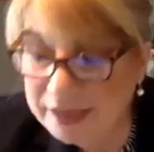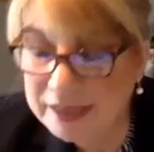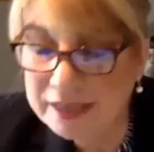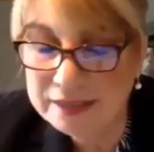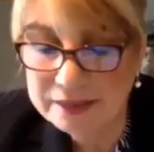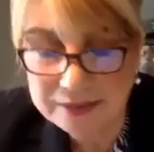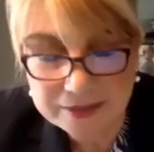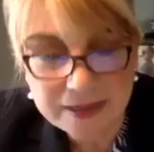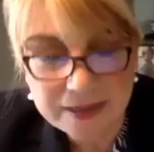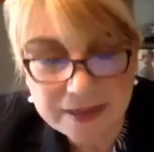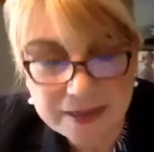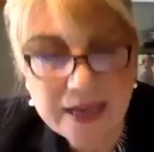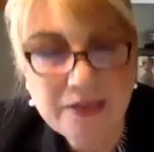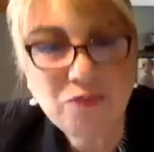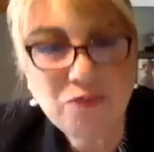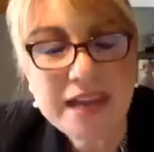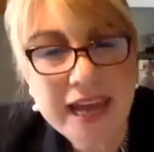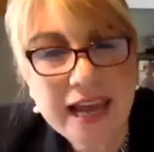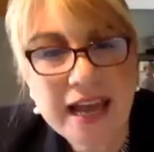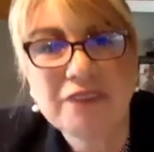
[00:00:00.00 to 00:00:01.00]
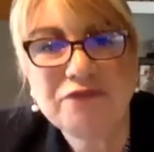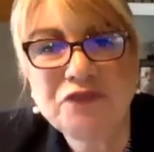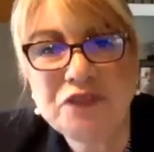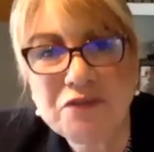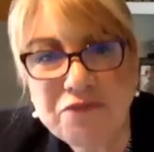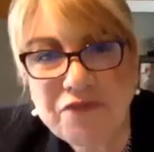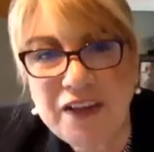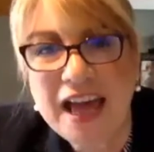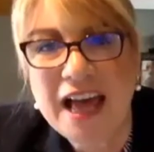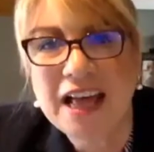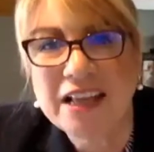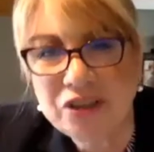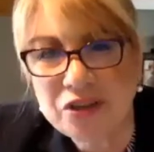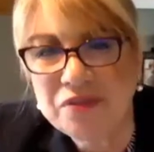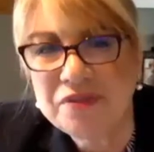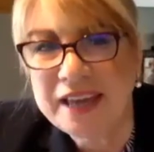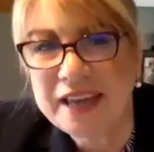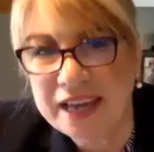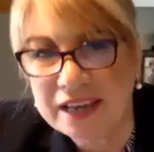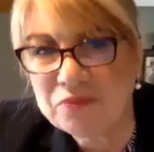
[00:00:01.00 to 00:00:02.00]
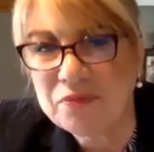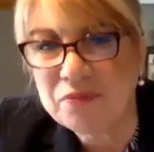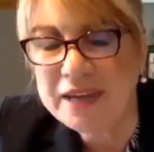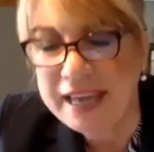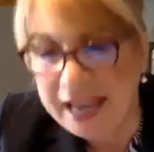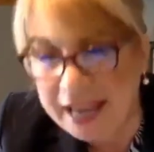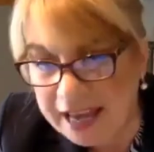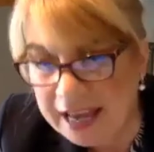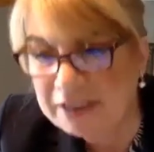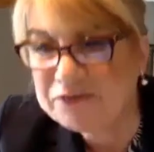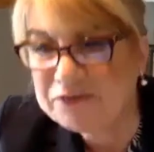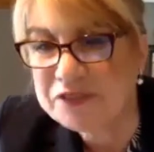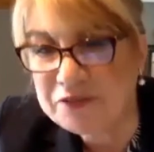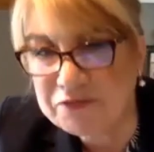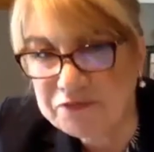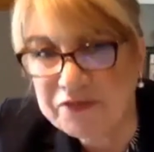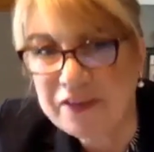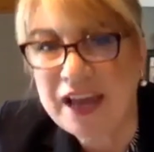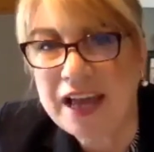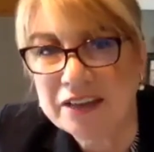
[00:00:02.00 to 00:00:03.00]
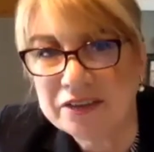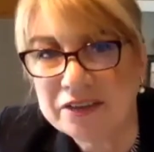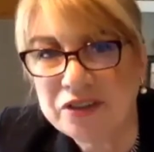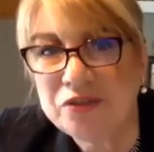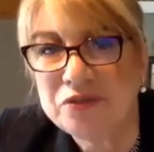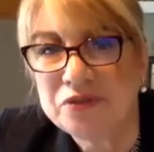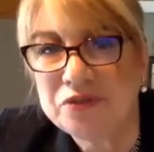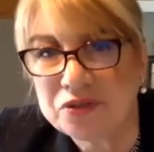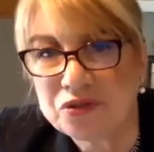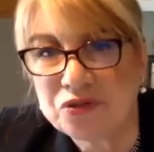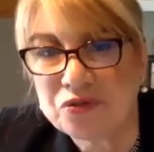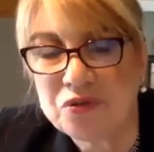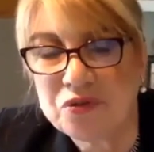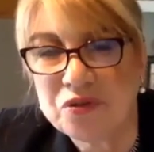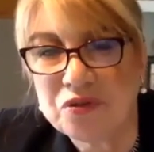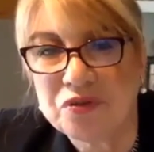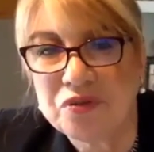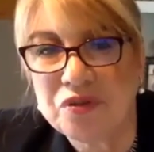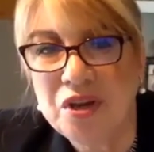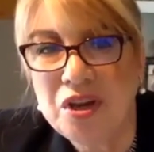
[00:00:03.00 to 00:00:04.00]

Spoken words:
have to value that. We have to value the truth.